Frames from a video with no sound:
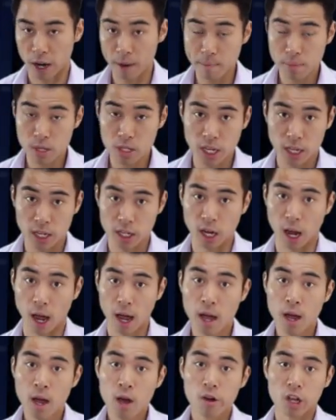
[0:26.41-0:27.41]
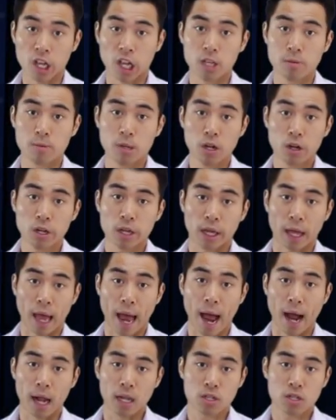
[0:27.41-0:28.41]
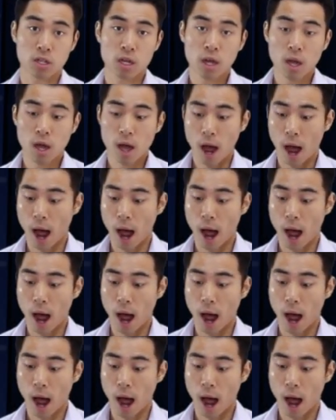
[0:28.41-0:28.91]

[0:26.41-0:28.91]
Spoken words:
And in particular, we're going to be looking at